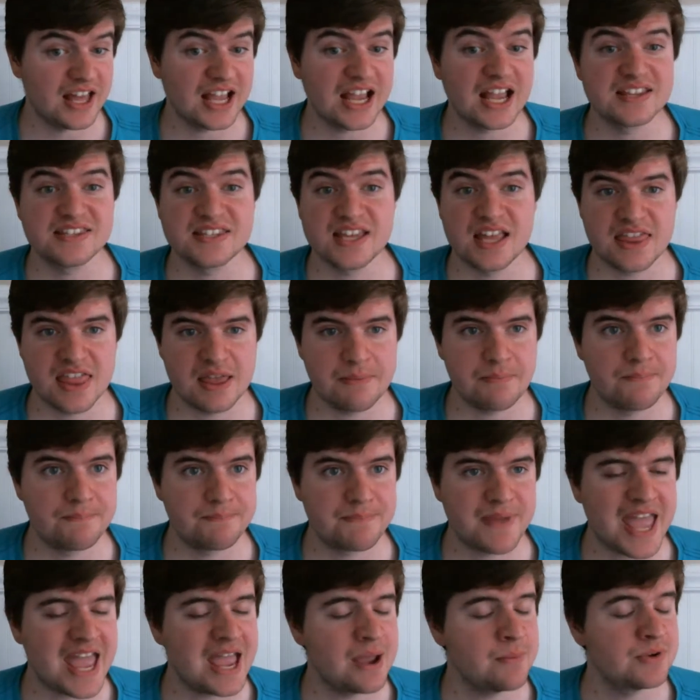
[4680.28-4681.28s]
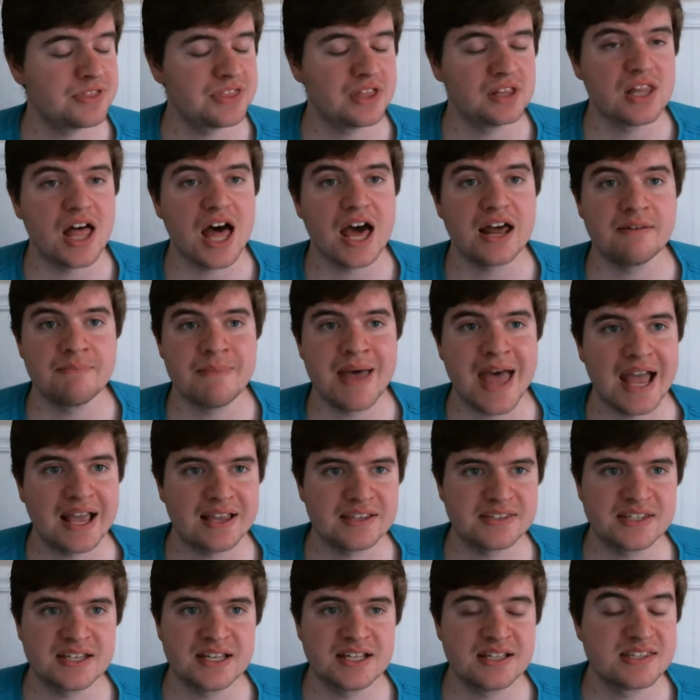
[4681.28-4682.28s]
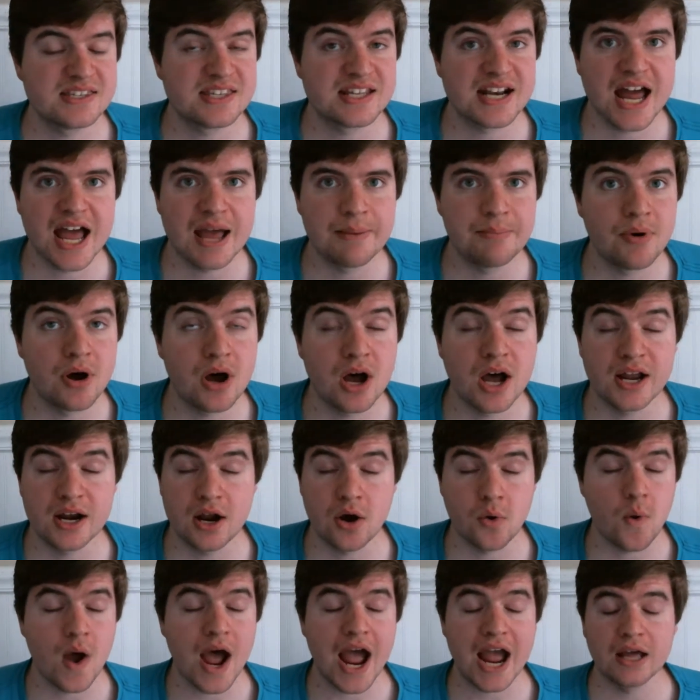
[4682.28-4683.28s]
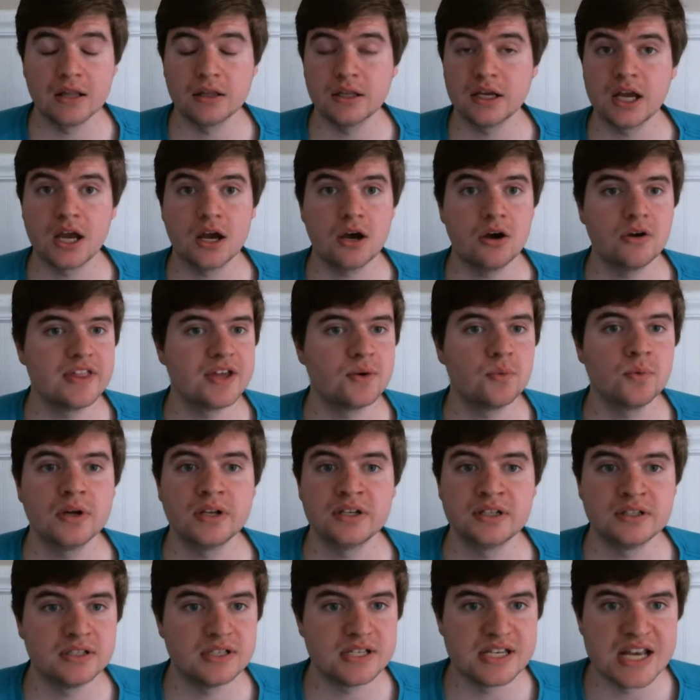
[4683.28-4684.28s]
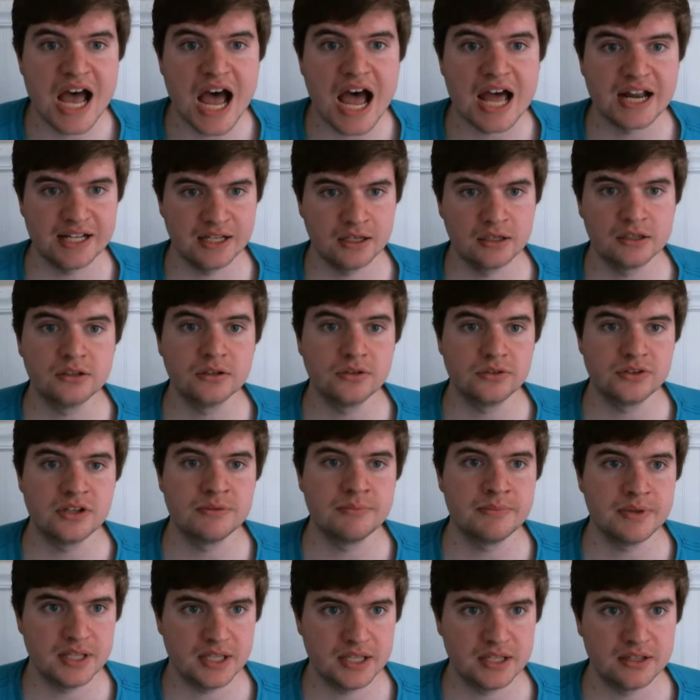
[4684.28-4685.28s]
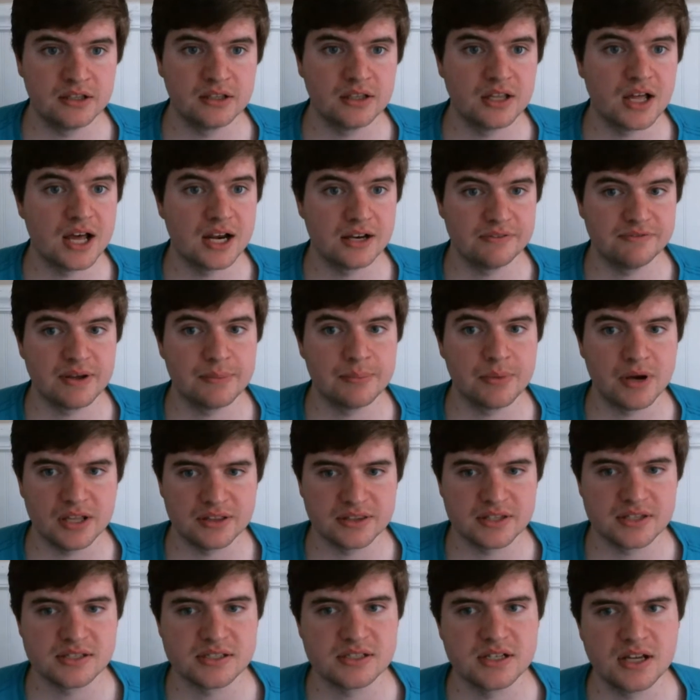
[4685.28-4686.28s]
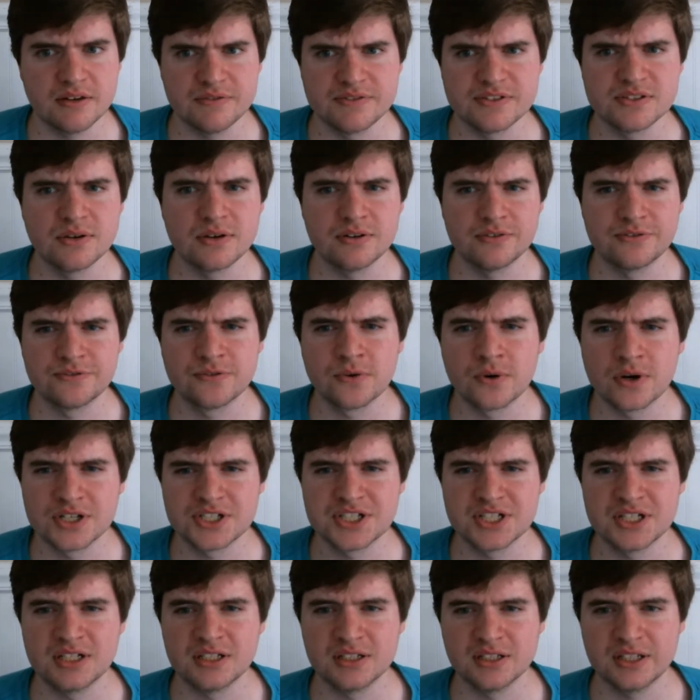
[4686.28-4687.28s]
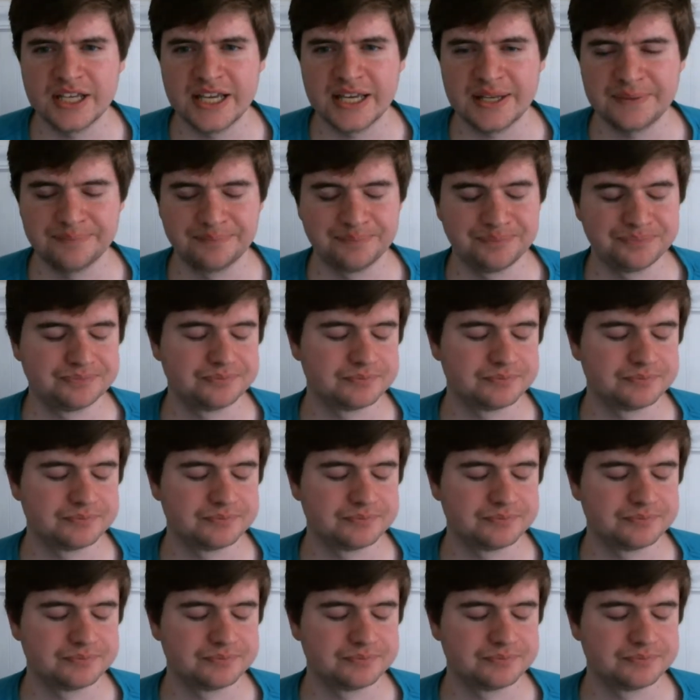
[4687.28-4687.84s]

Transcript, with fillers: like I said, they came with a lot of magazines that I bought a while ago. They wouldn't not include them in the lot if I bought the stuff. So unfortunately,